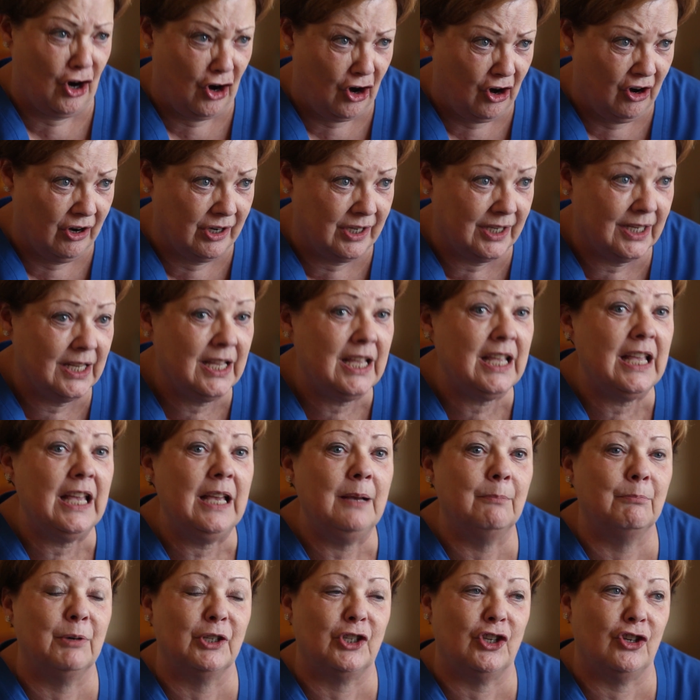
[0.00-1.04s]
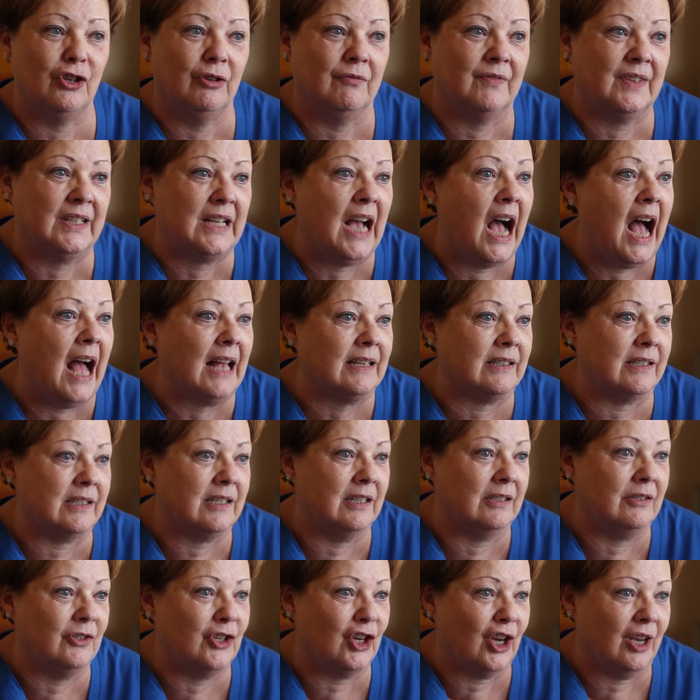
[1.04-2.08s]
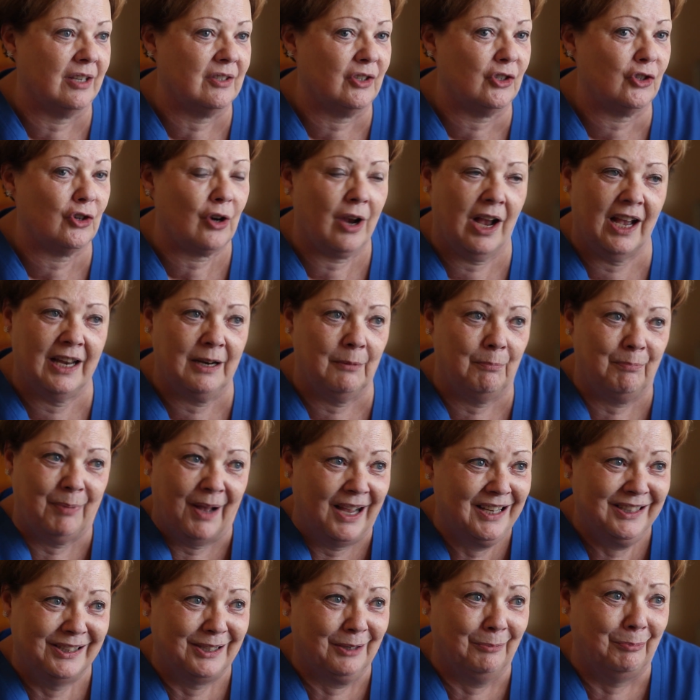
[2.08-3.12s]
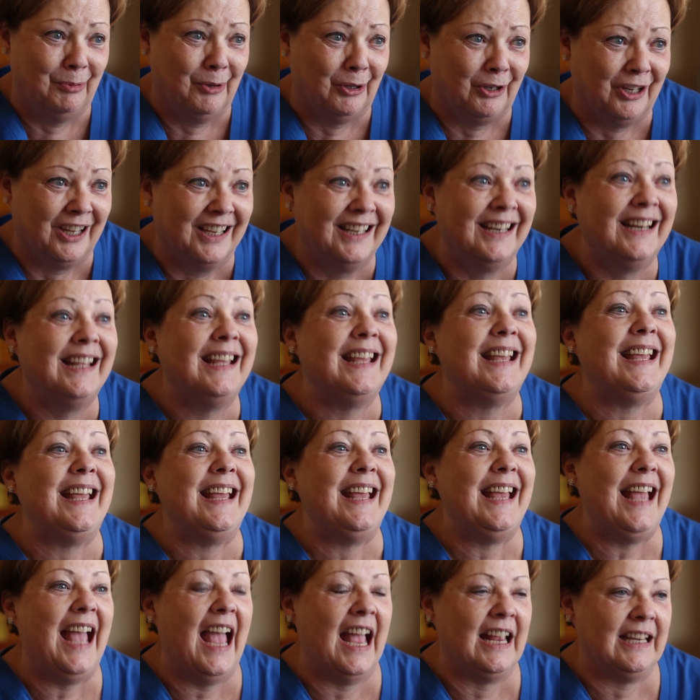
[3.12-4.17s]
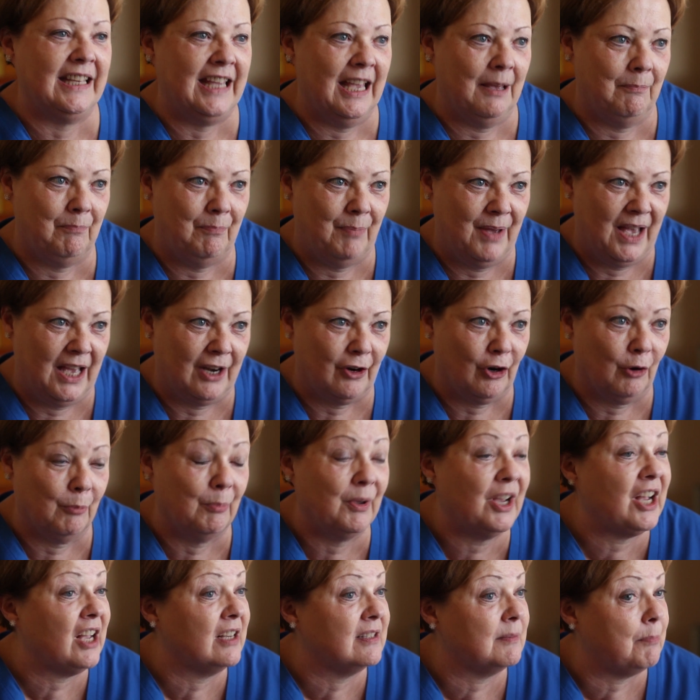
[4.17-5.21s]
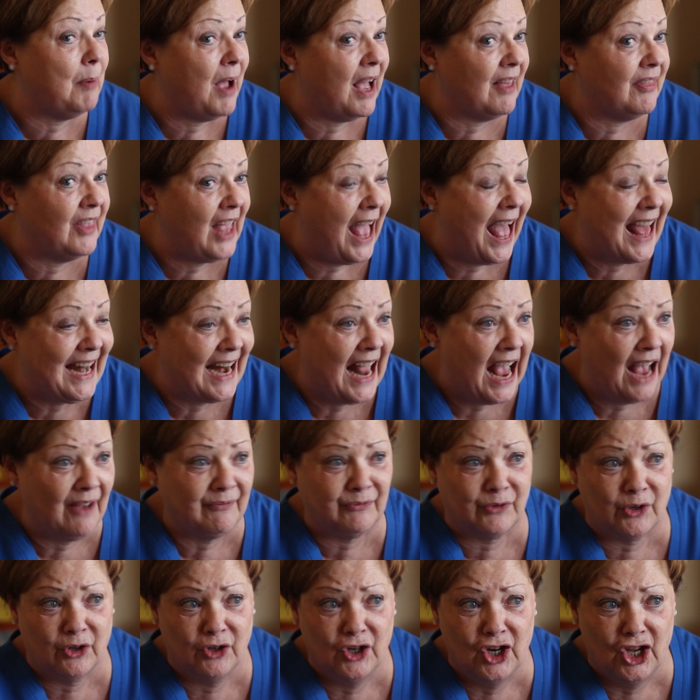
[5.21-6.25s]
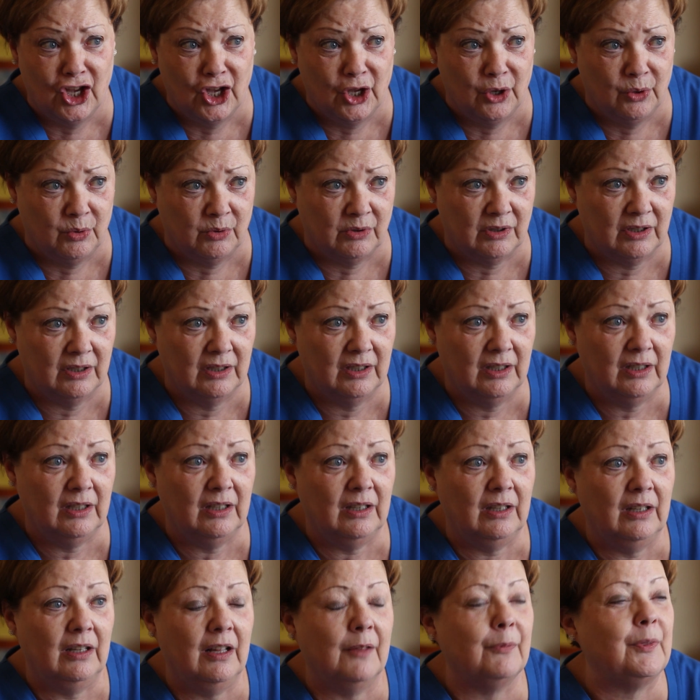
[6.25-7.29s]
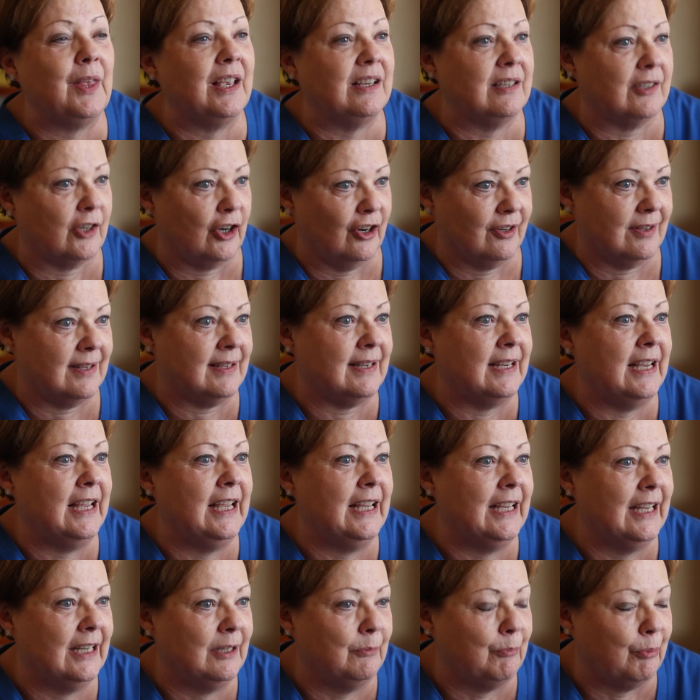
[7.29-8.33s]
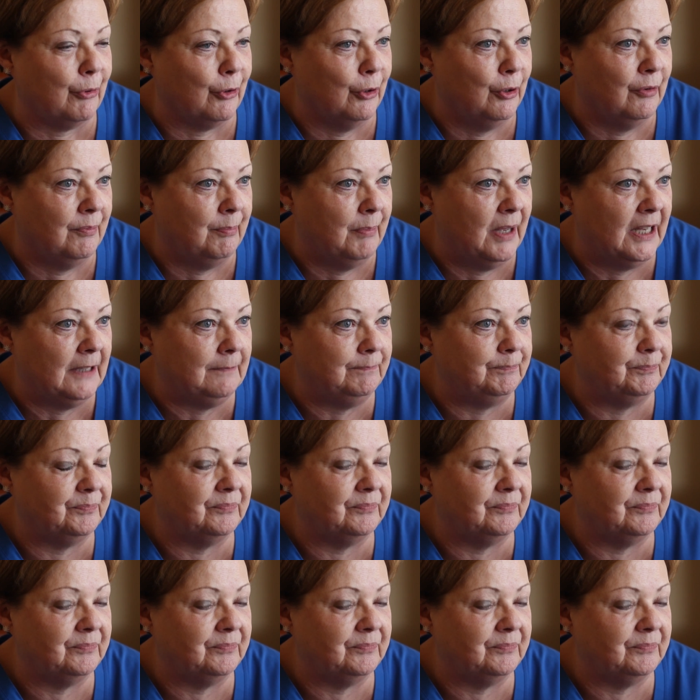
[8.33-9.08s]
hurt, but you've got to just try to bite the bullet and get better, because by that afternoon, they start seeing improvement.